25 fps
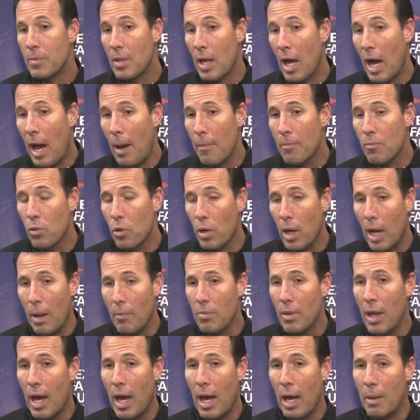I'm,
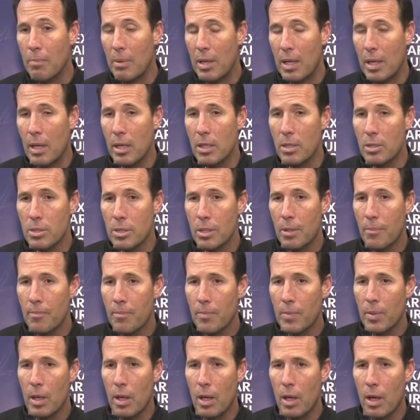I'm not because
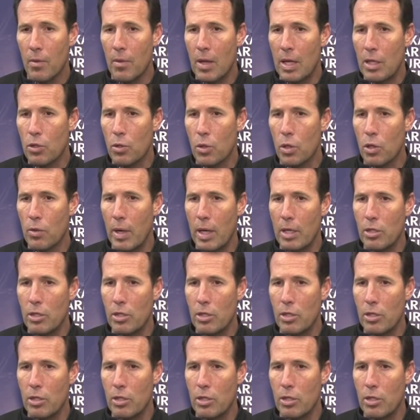uh, they do a great